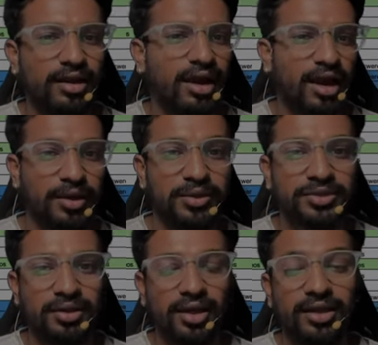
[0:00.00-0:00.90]
And
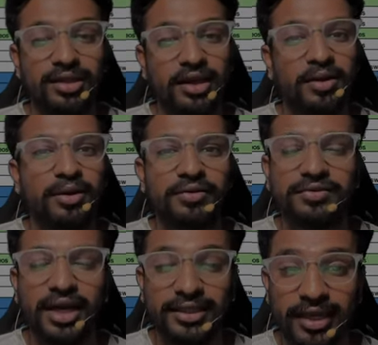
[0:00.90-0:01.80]
also there are a lot of
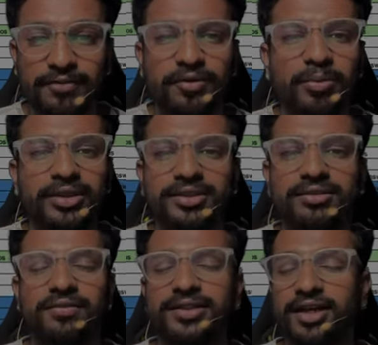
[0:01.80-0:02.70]
other
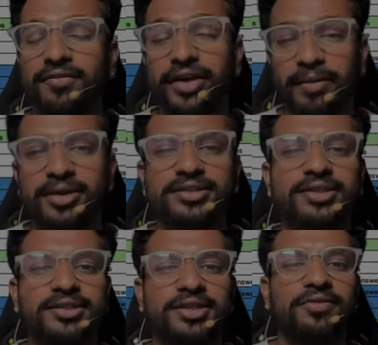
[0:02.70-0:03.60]
information which are very much
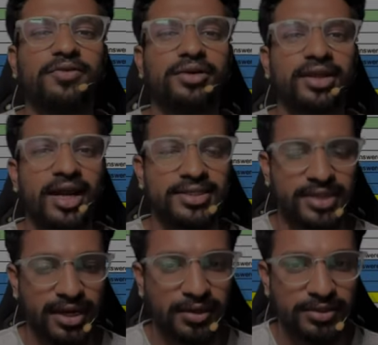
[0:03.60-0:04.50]
necessary for the
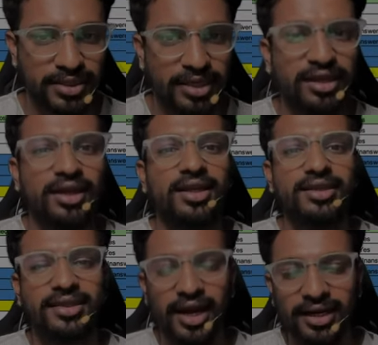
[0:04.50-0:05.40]
ICAR counseling
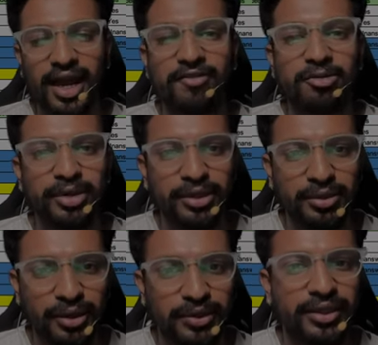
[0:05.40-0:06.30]
that I will be
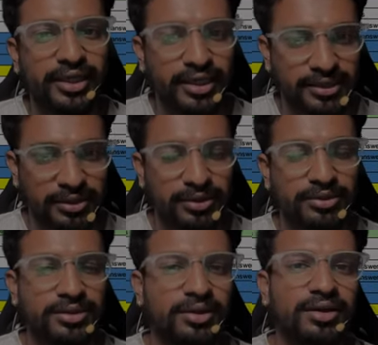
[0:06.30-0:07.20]
going to
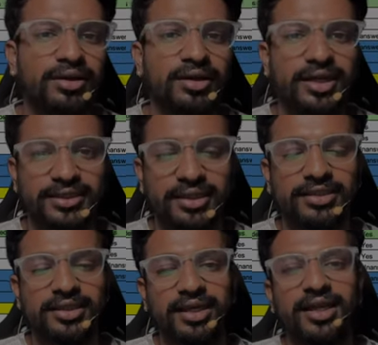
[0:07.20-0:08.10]
disclose or
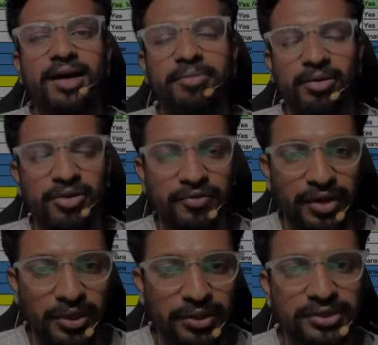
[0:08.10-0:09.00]
discuss in the upcoming
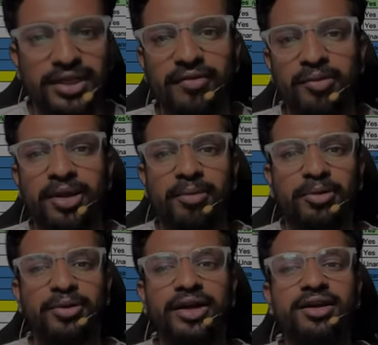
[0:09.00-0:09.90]
videos that will be
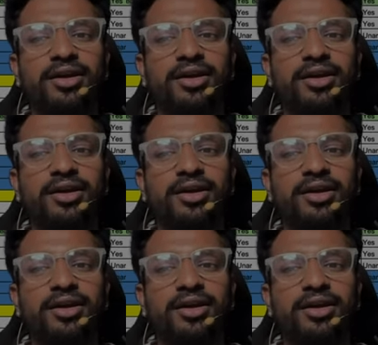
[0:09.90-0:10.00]
uploaded